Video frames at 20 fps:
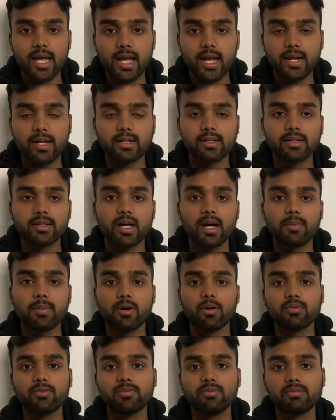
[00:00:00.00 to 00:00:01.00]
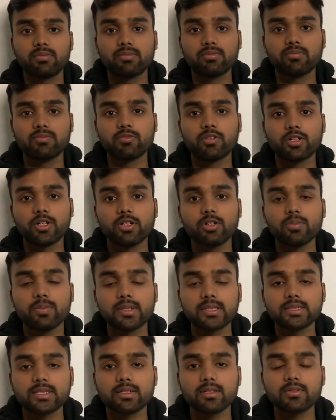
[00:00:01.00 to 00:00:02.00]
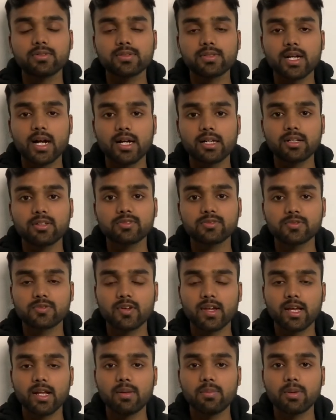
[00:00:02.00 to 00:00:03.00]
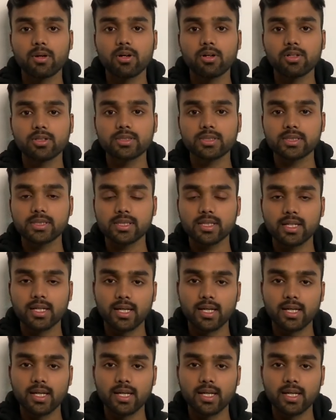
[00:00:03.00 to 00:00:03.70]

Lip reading: And about 42% of startups fail because